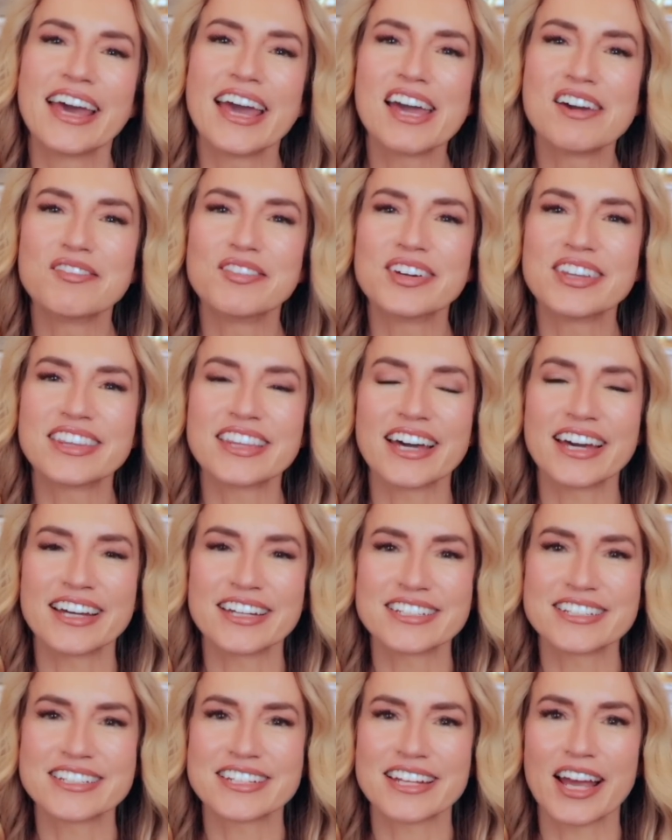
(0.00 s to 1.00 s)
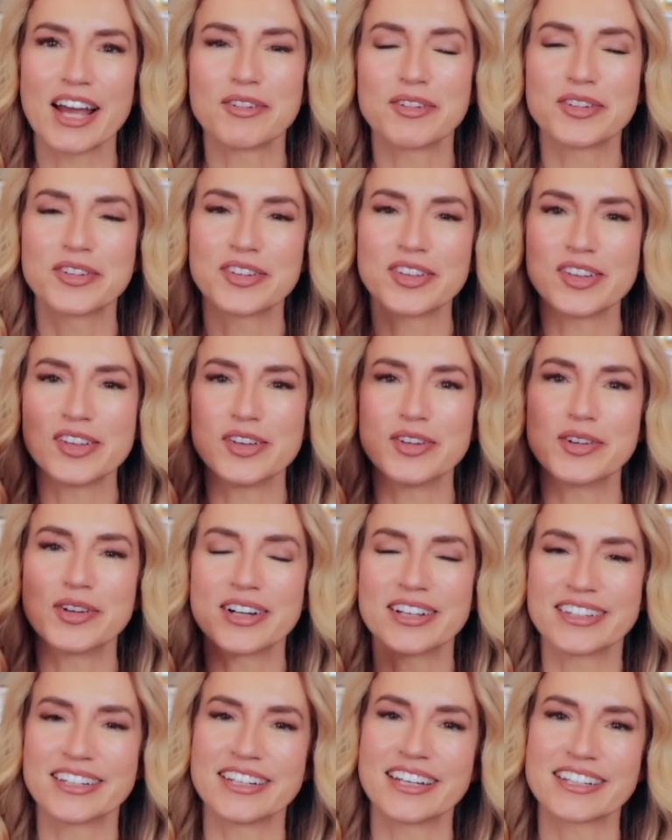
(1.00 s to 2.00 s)
And with that, I will see you
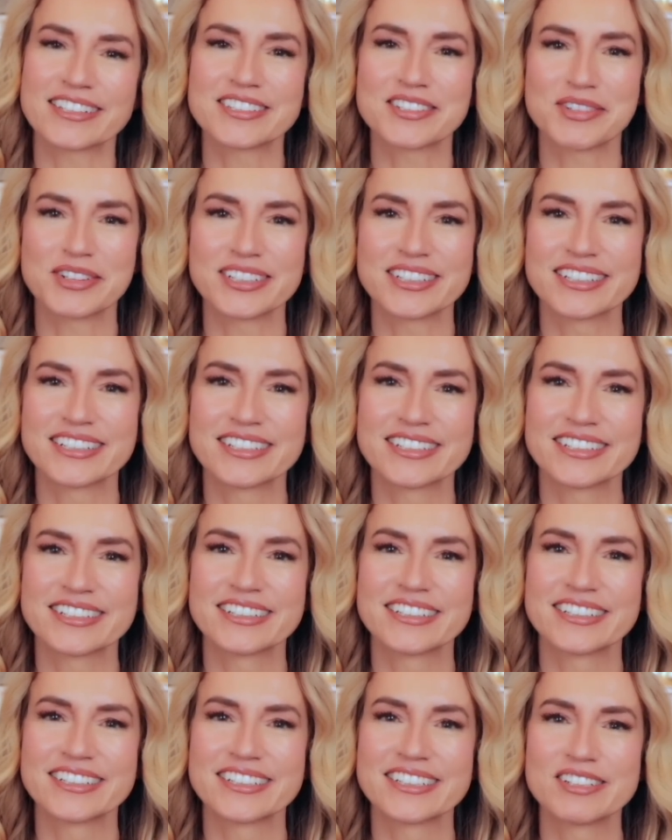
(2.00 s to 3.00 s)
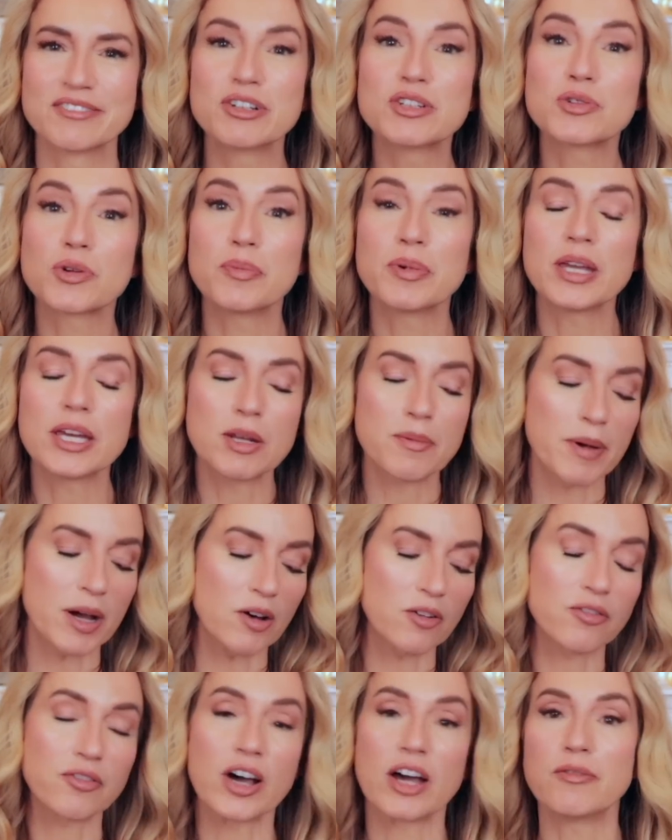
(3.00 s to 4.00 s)
on the next one, which will be in
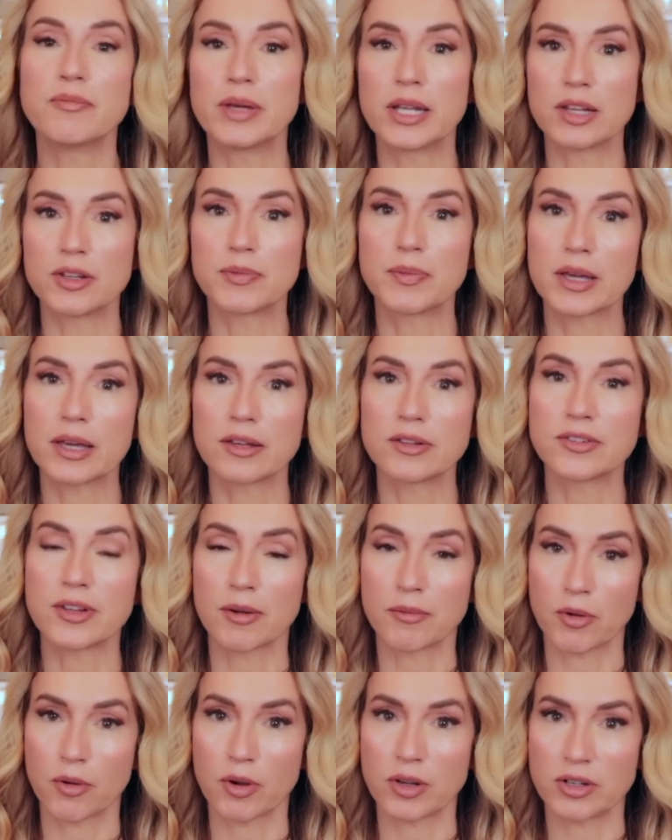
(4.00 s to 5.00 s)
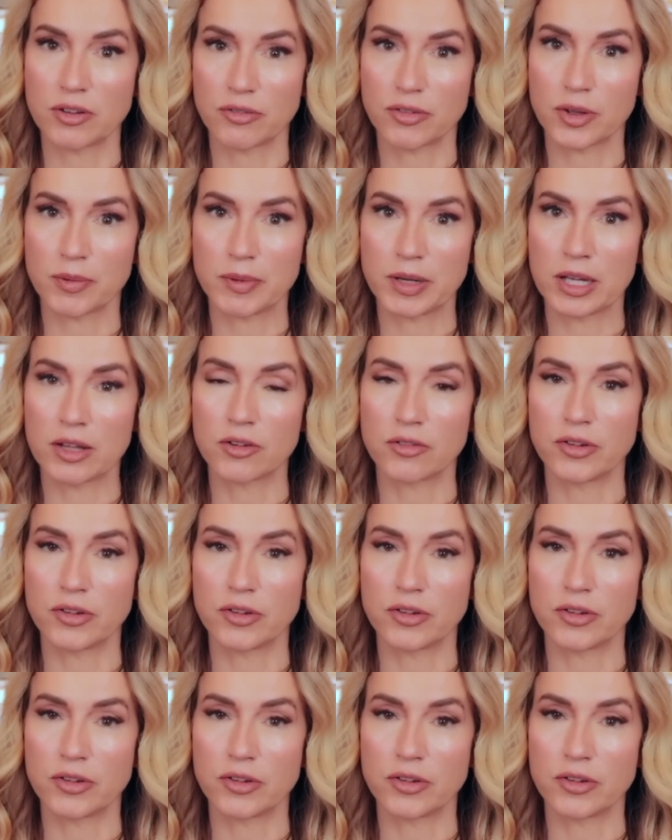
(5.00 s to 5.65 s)
about five minutes because I'm going to film another